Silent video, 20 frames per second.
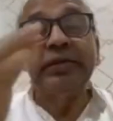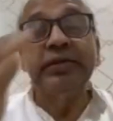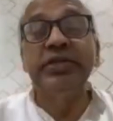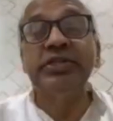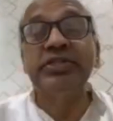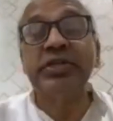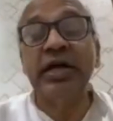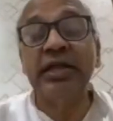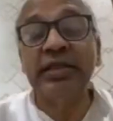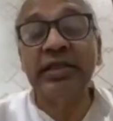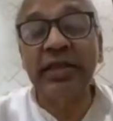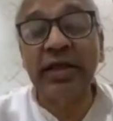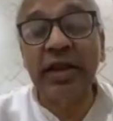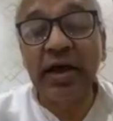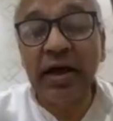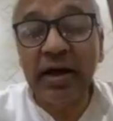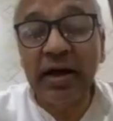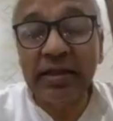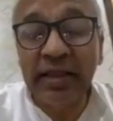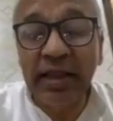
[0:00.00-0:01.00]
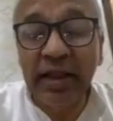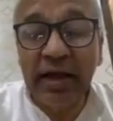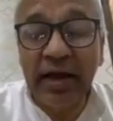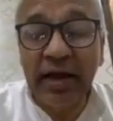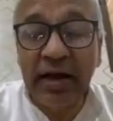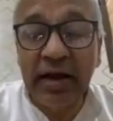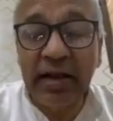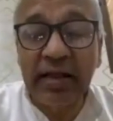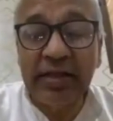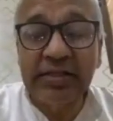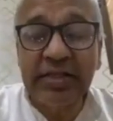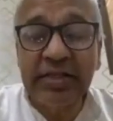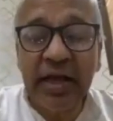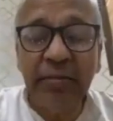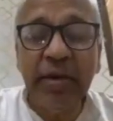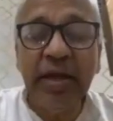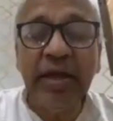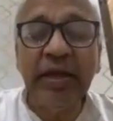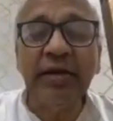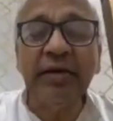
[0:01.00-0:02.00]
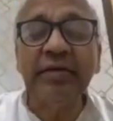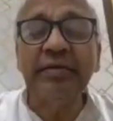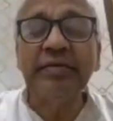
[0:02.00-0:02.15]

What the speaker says: this Antaragadhikarana is coming.